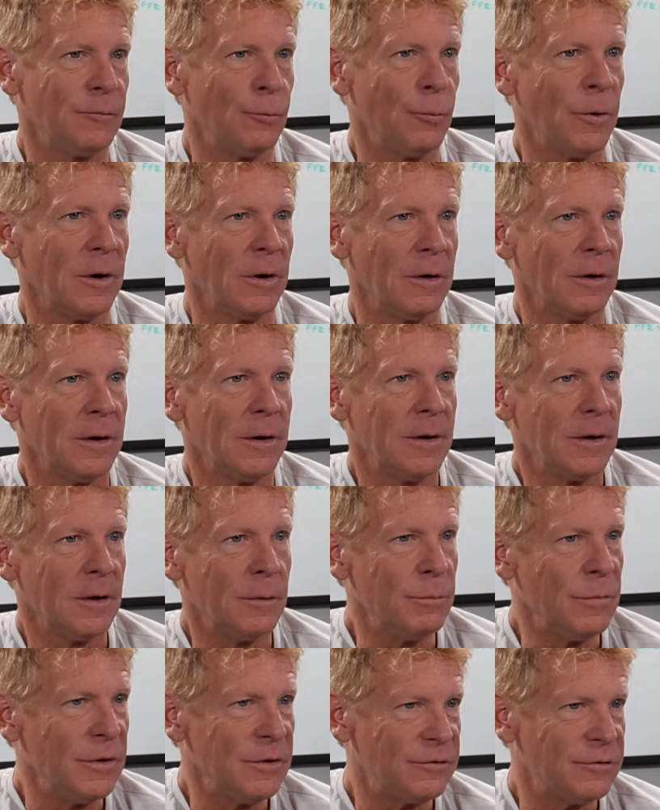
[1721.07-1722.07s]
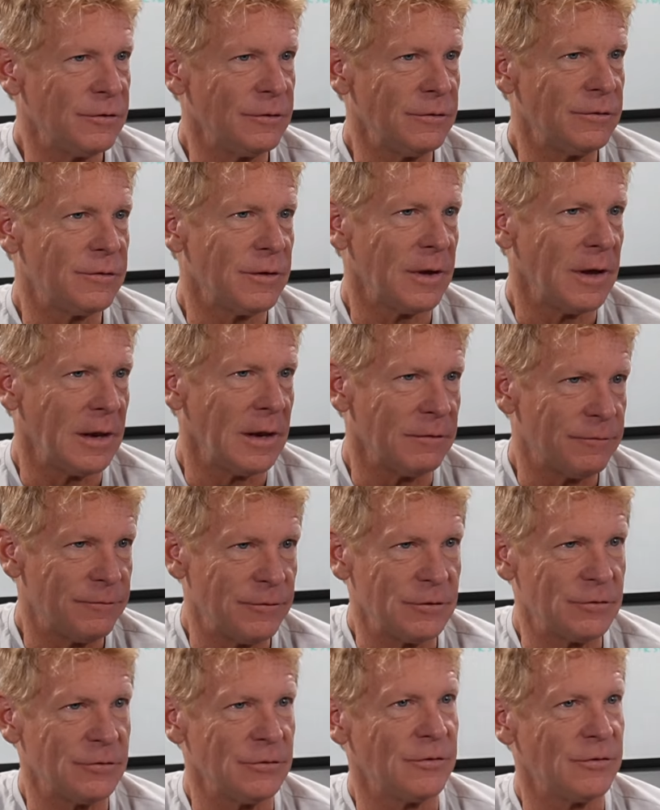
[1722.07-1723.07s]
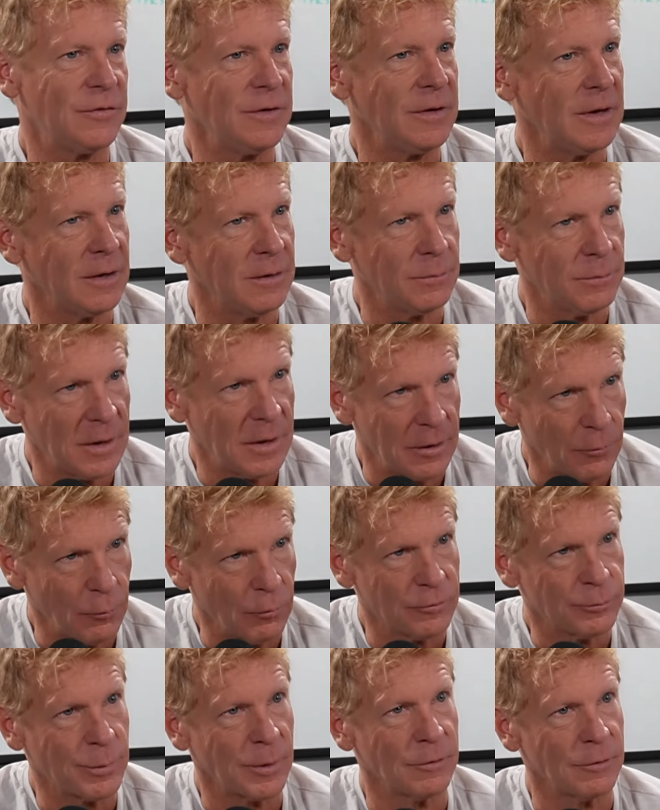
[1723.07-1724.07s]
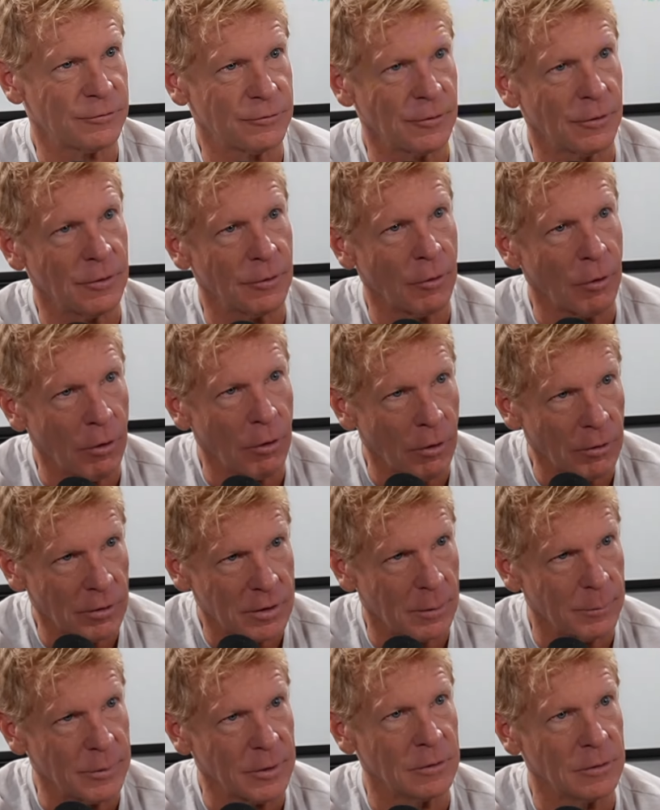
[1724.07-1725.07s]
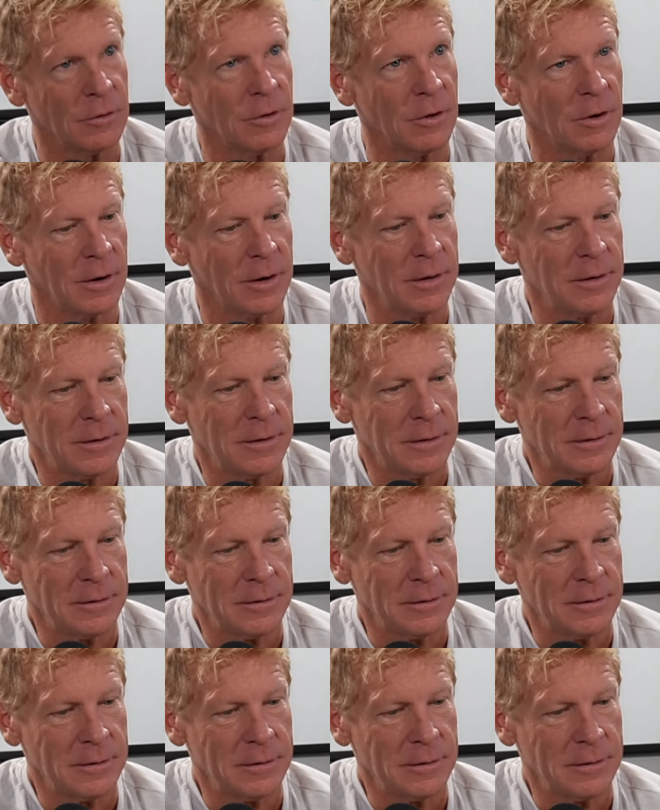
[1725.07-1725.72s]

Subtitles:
where emissions and efficiency and horsepower started all coming along. Mm-hmm.